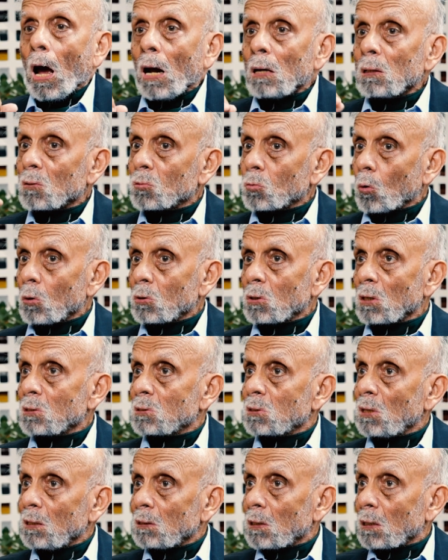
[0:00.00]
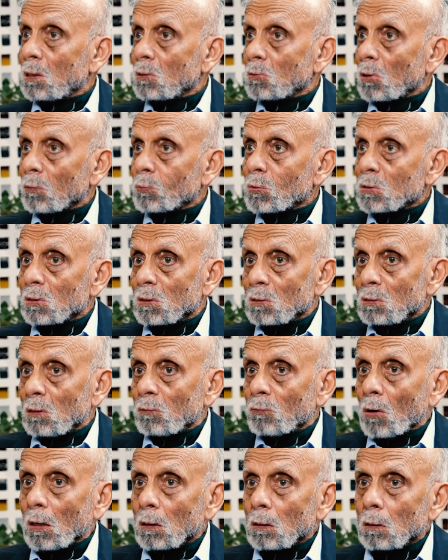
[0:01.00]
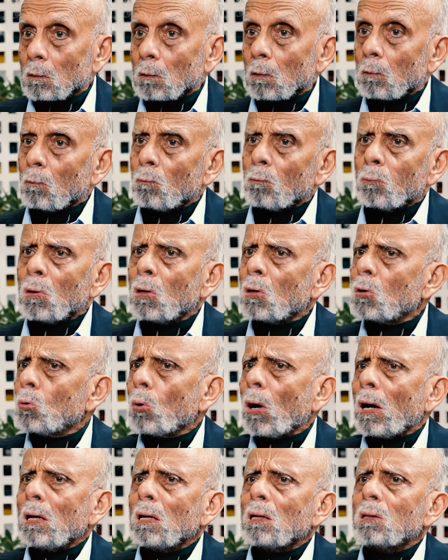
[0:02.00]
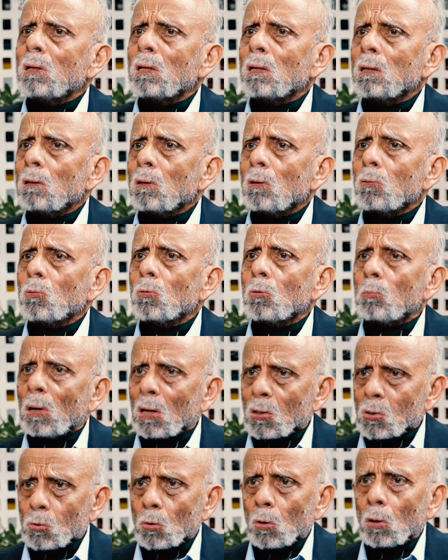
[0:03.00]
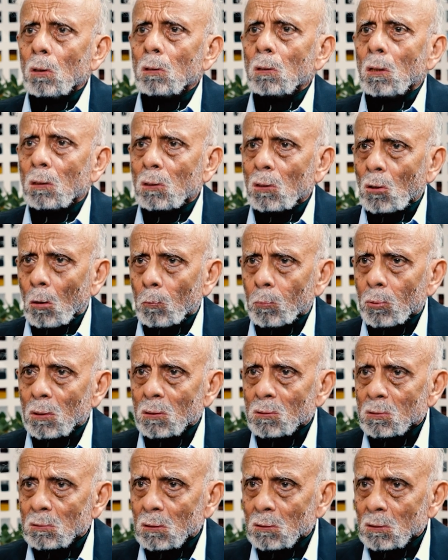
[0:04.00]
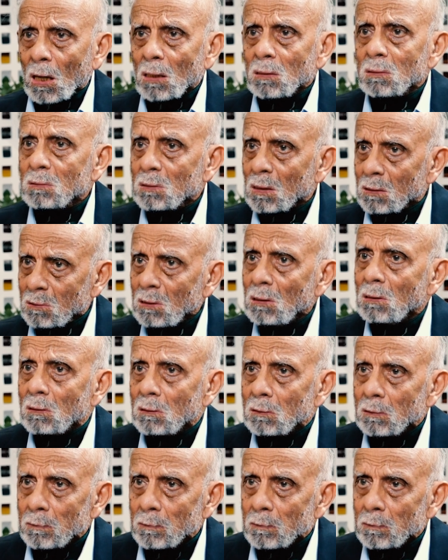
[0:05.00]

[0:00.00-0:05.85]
And the soldier, seeing that his officer is in front, will do anything to make sure that the operation task succeeds.